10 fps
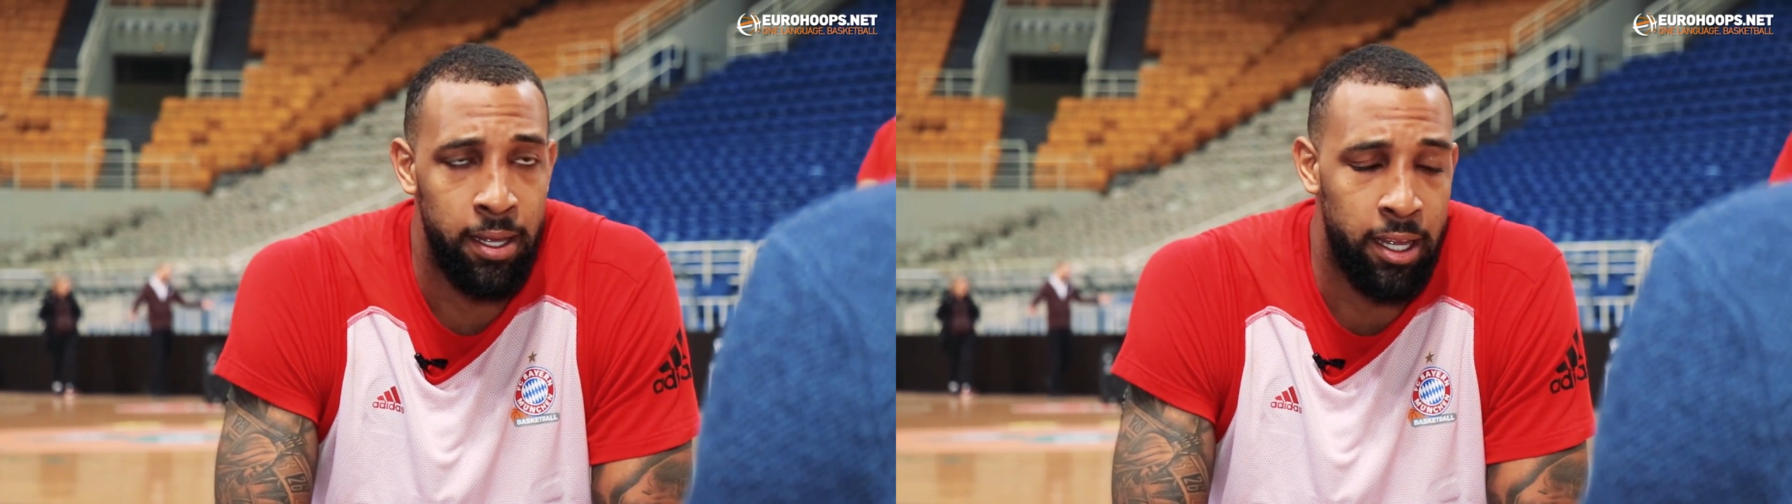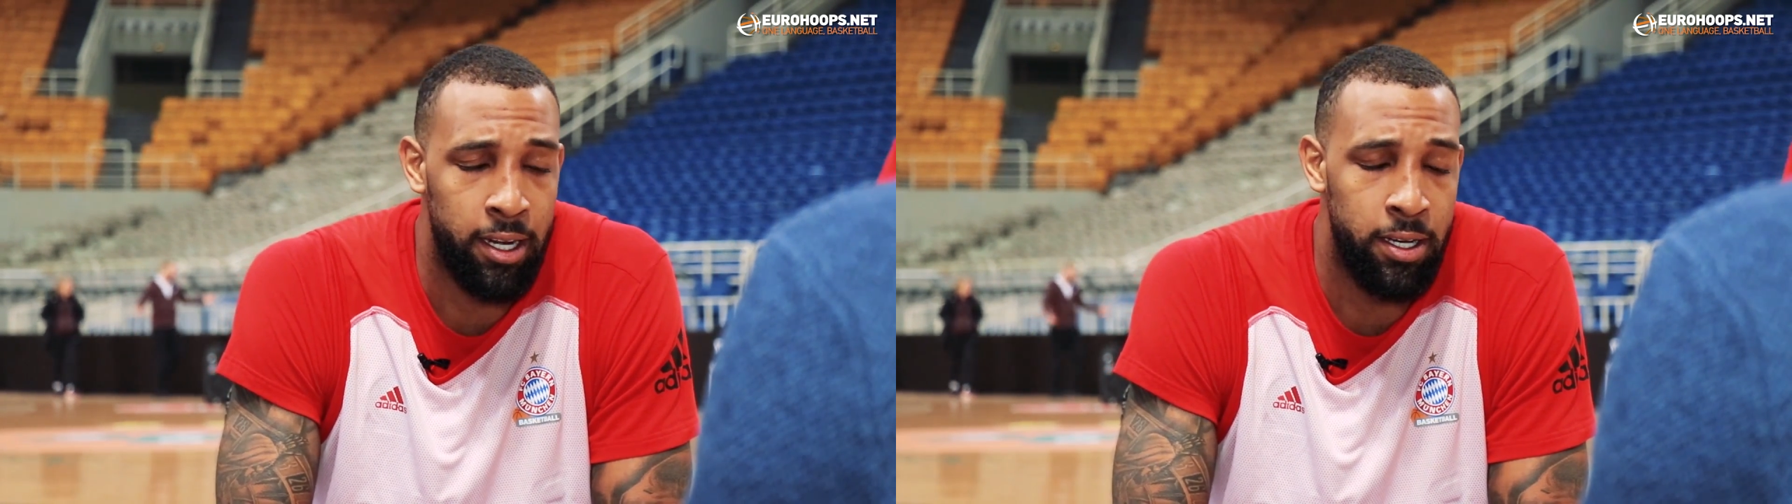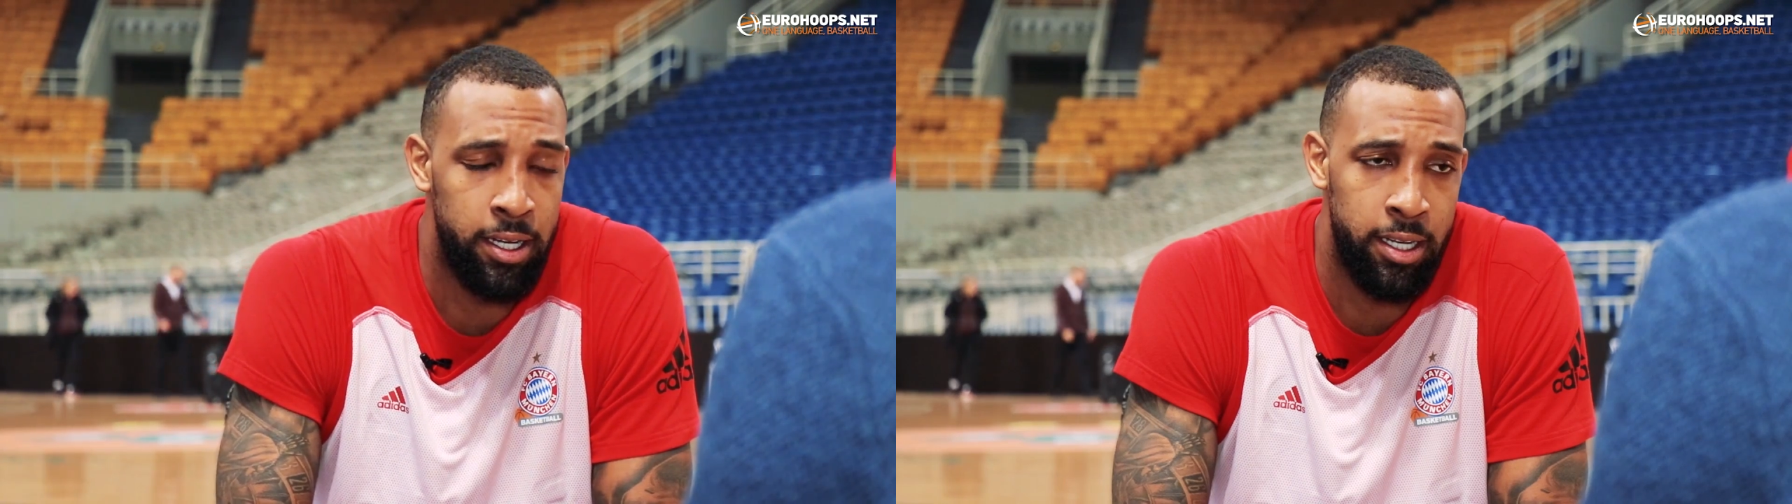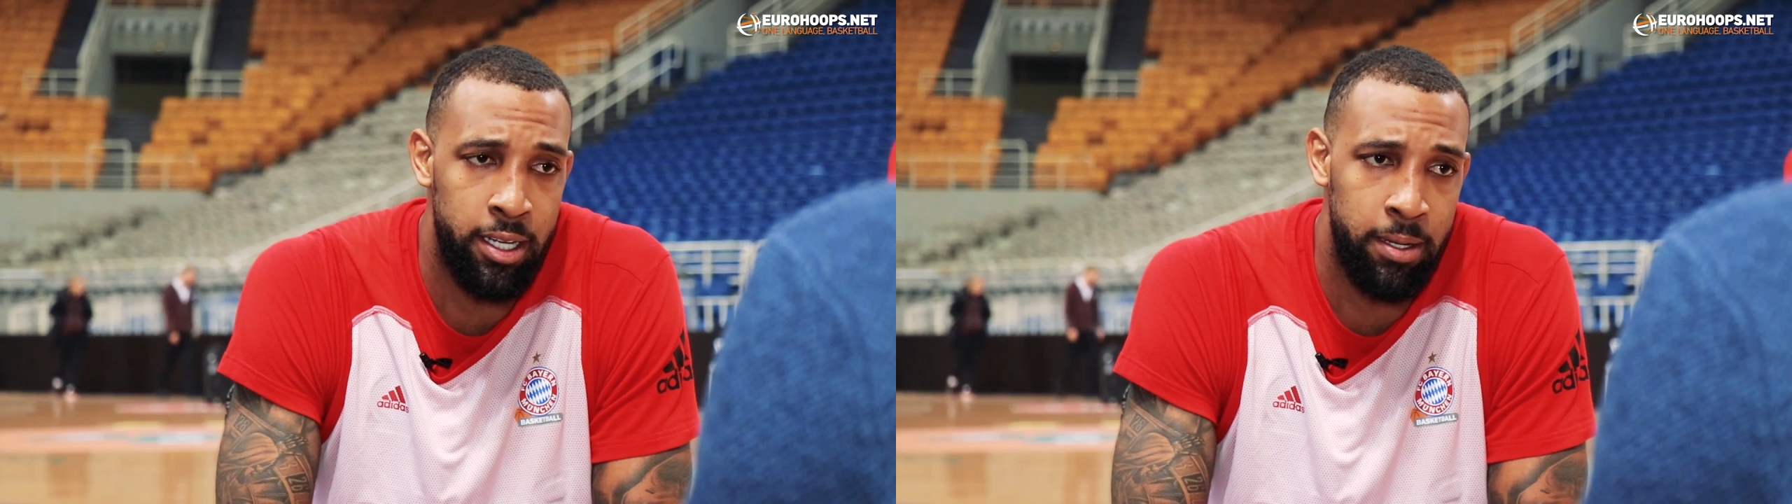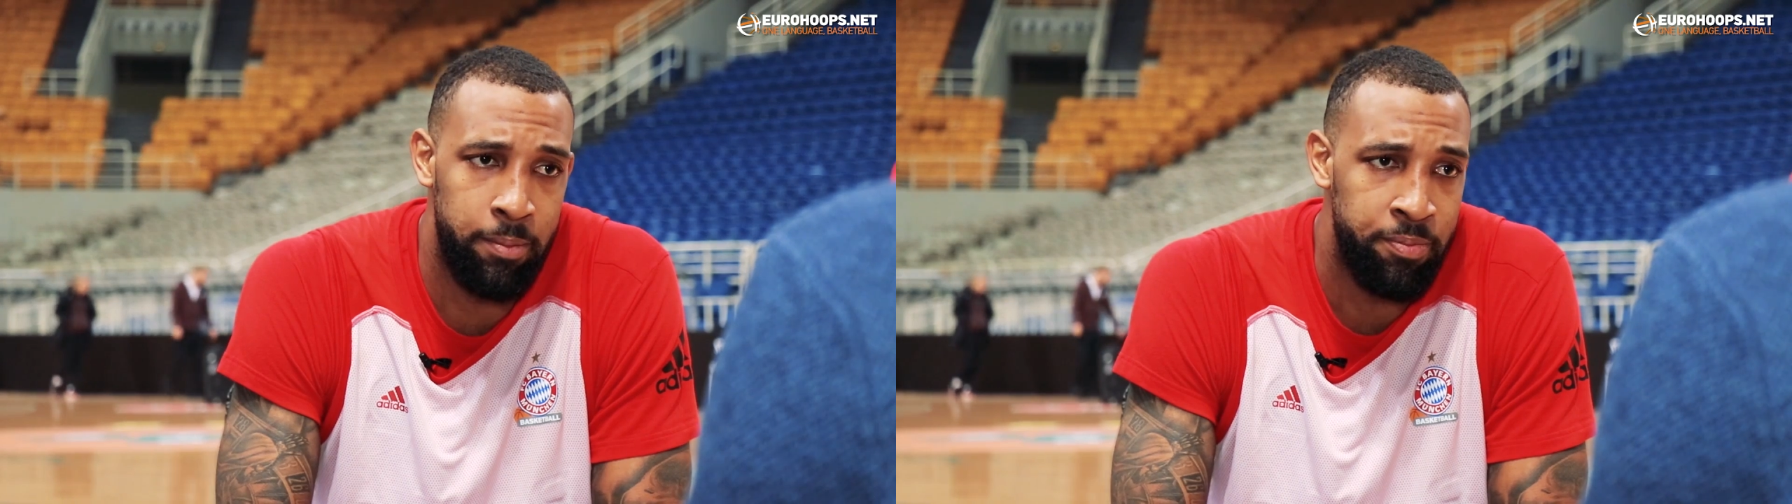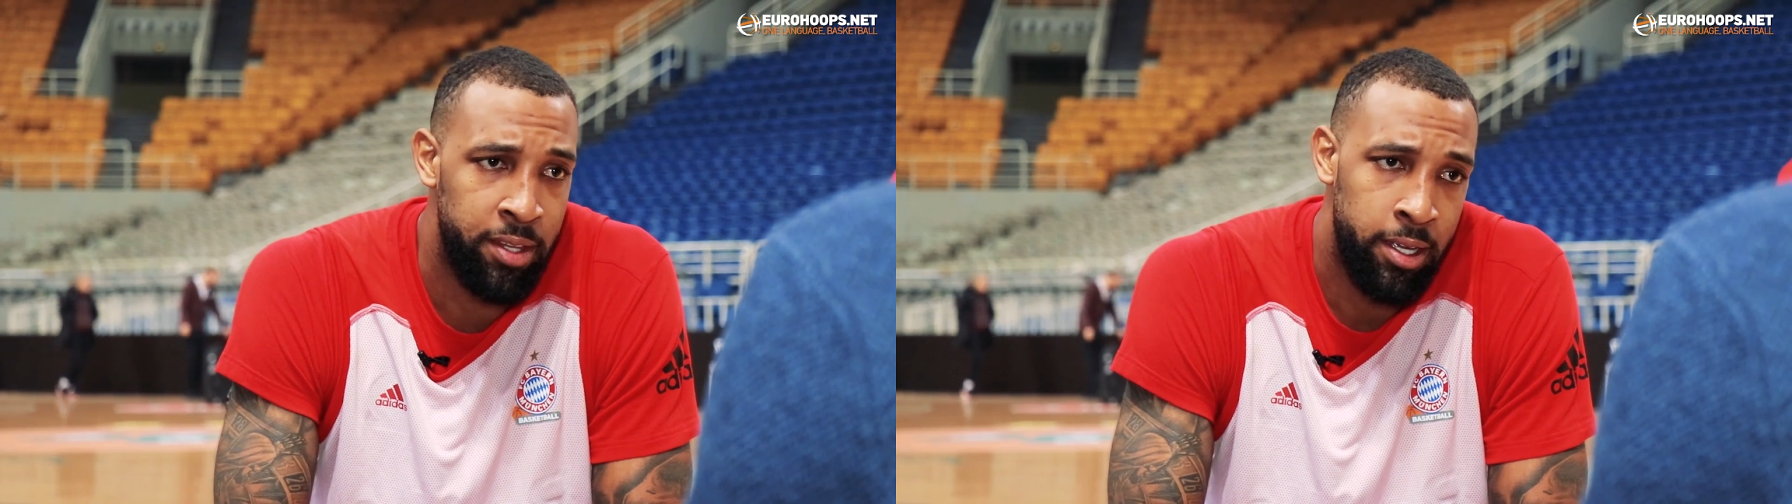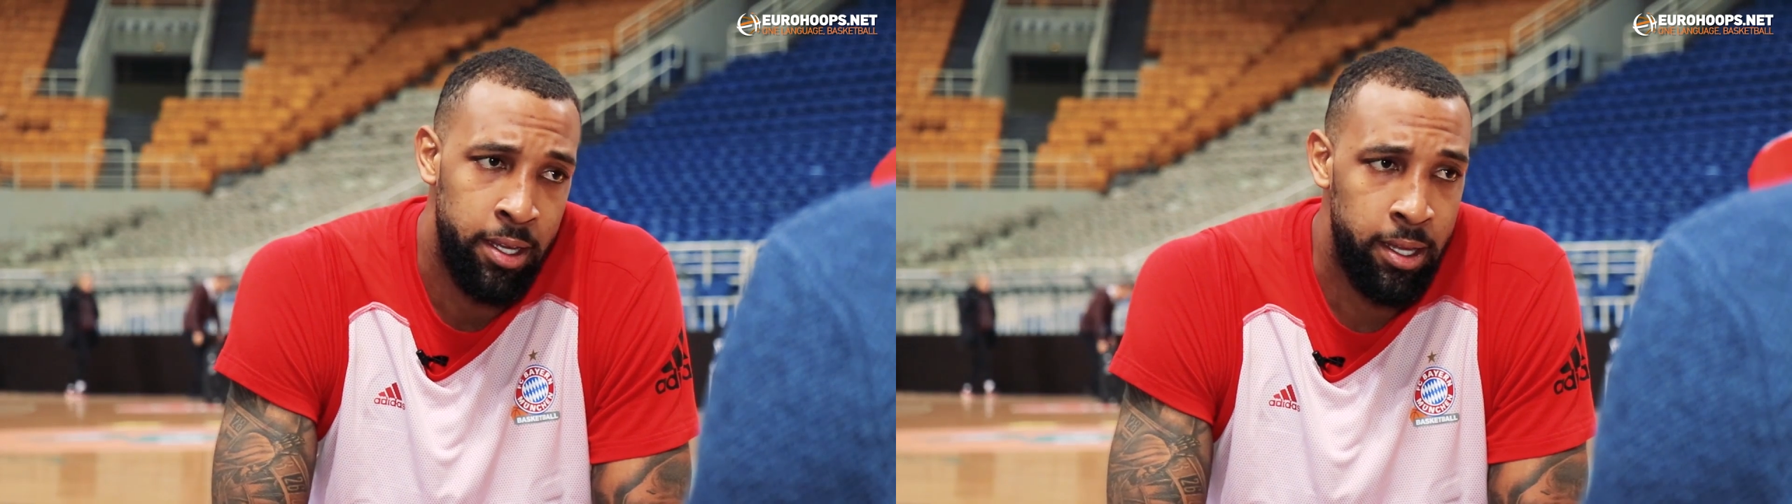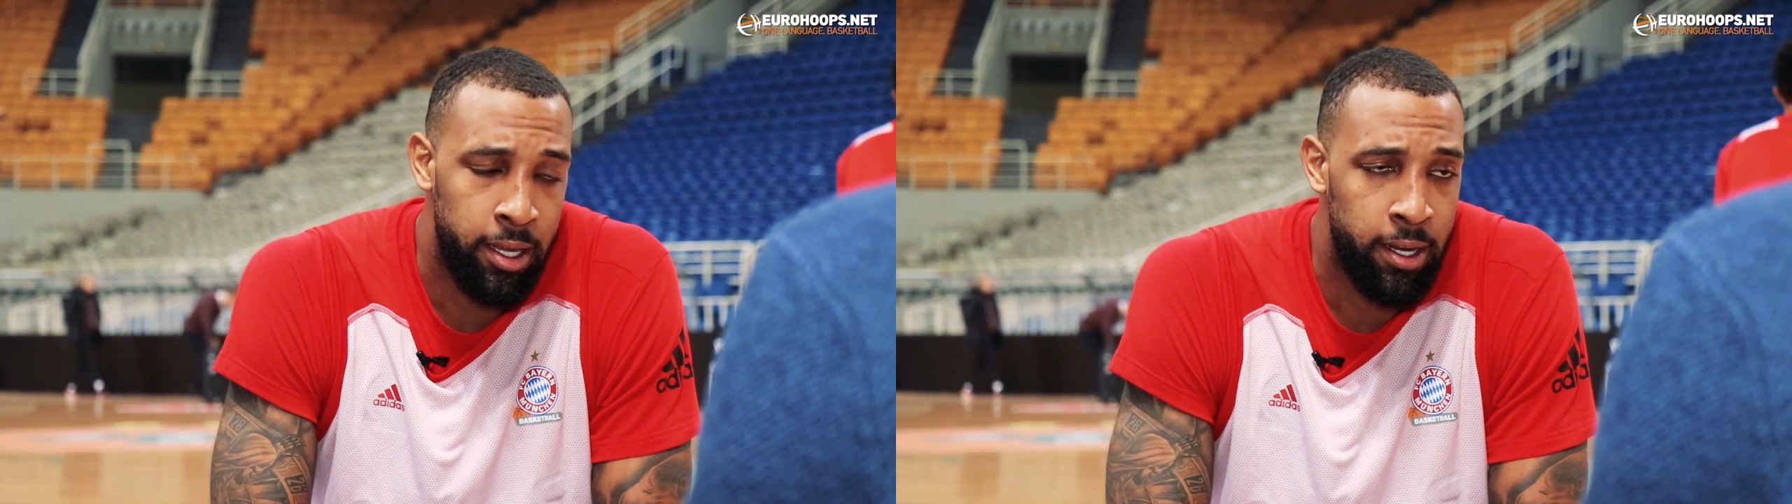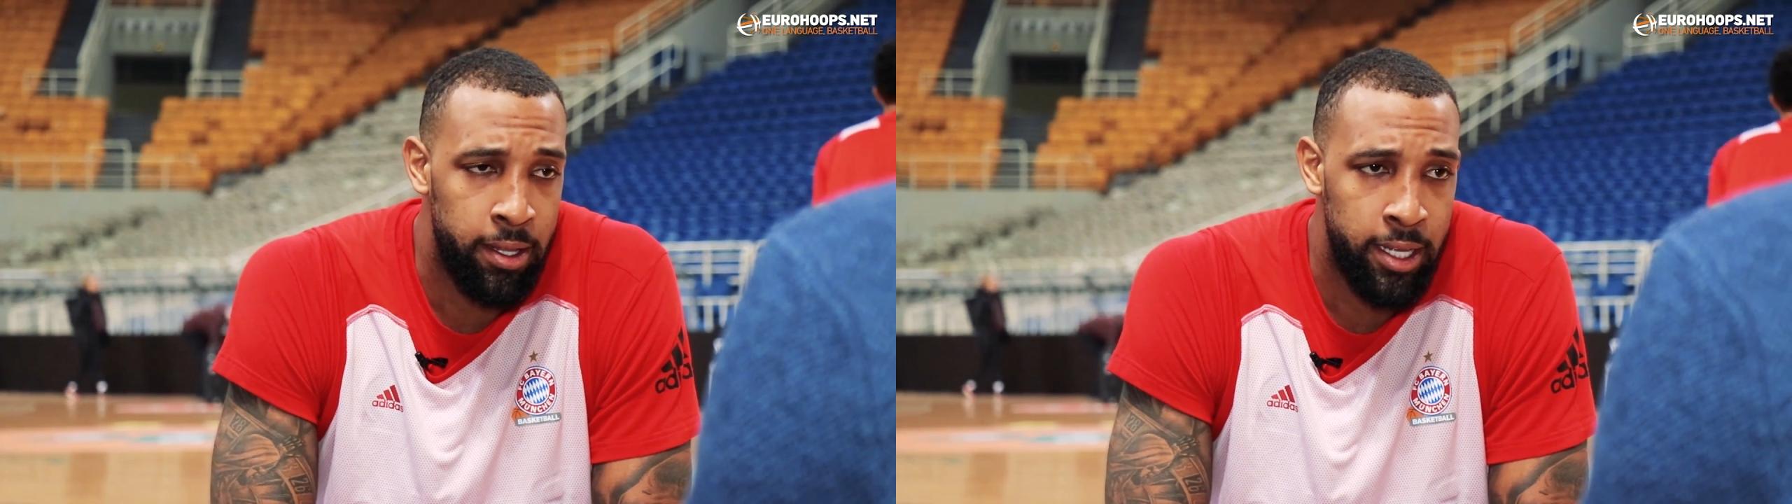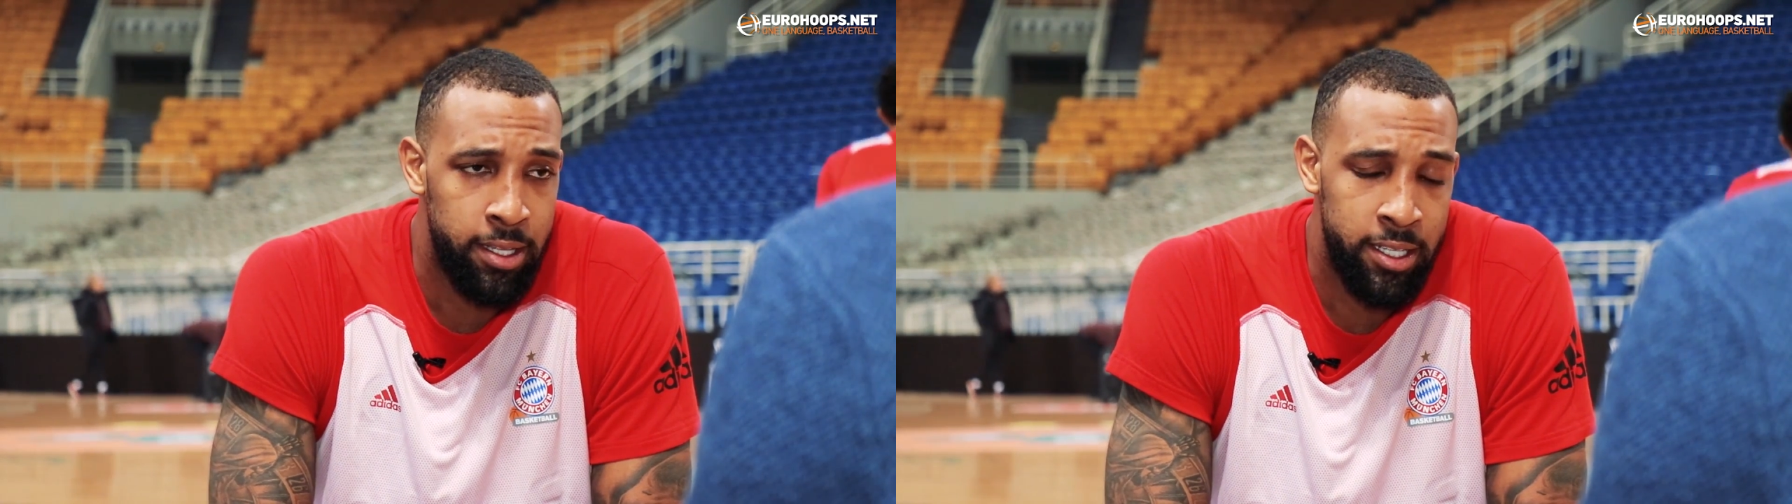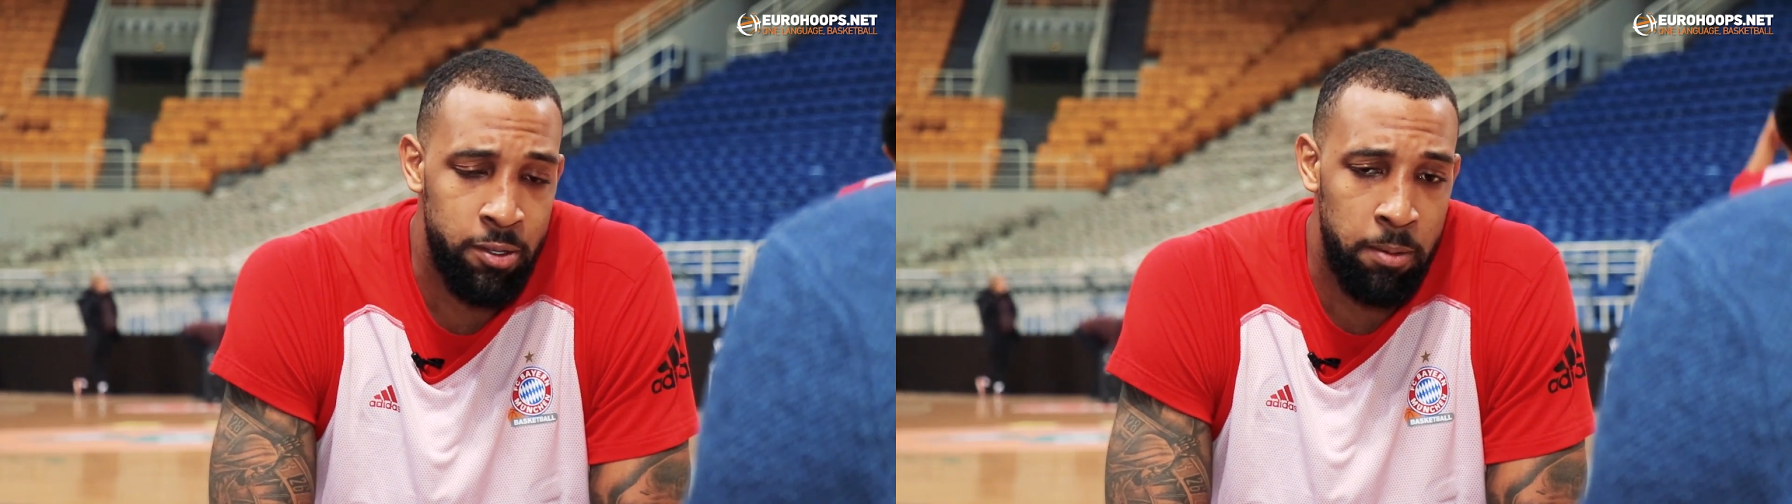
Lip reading: that's